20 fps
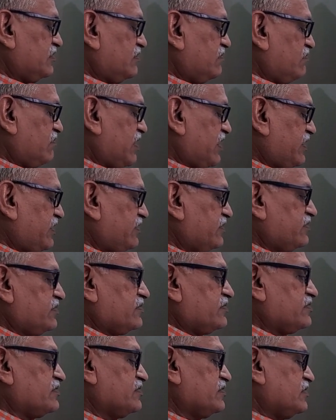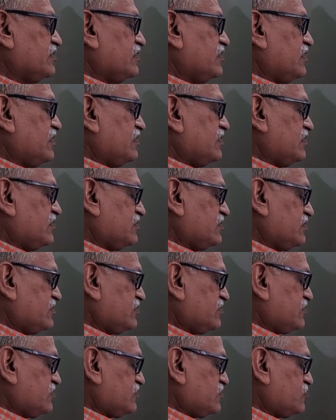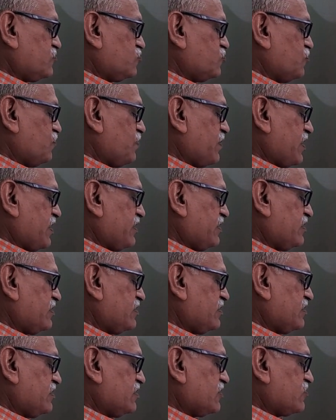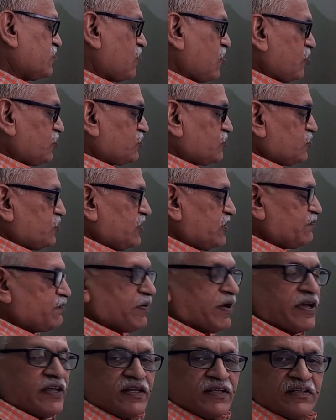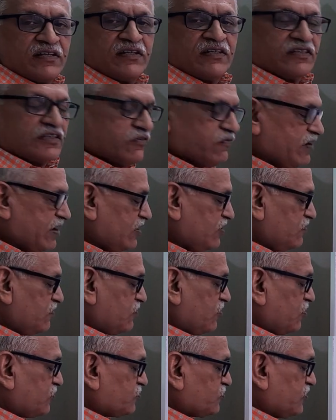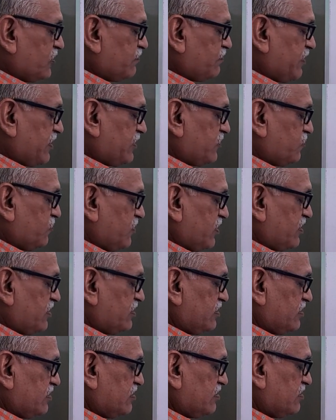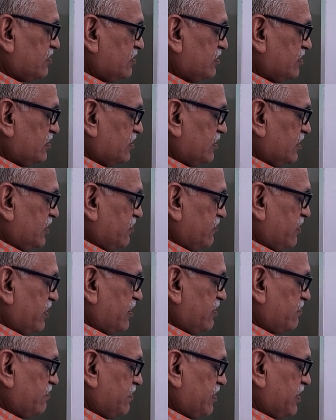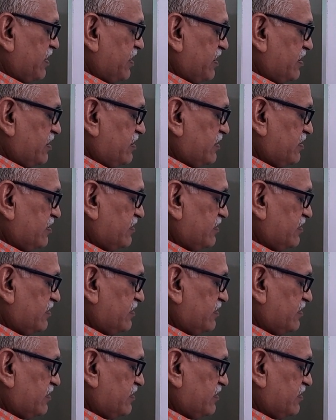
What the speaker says: minus 2 pi cos 2n pi, the value of cos 2n pi is 1 divided by n,